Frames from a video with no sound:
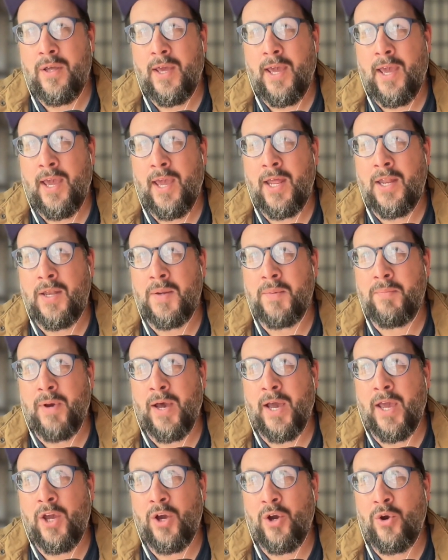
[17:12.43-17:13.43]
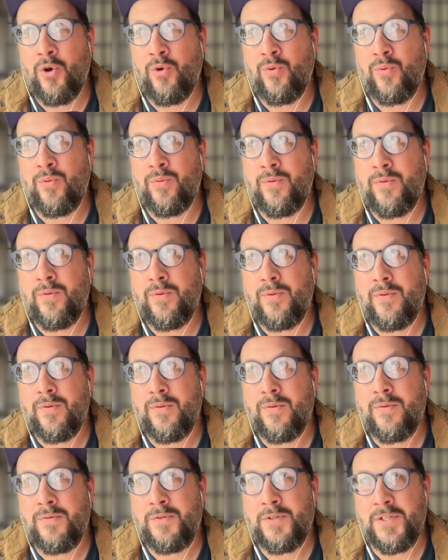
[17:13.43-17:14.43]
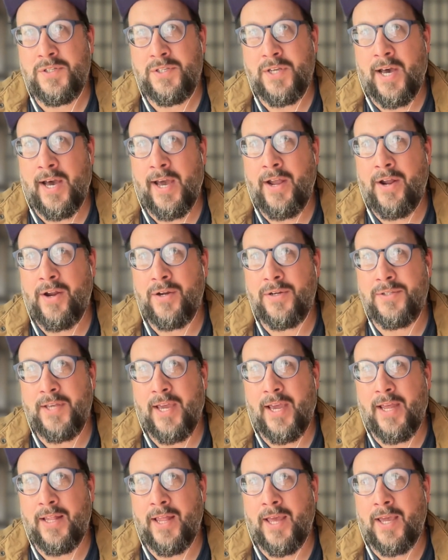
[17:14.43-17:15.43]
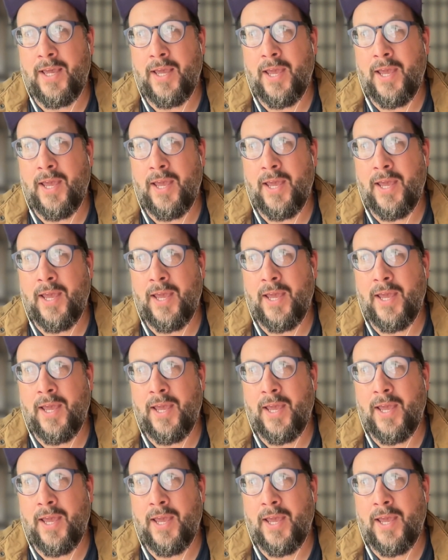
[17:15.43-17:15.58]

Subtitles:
and my own desires and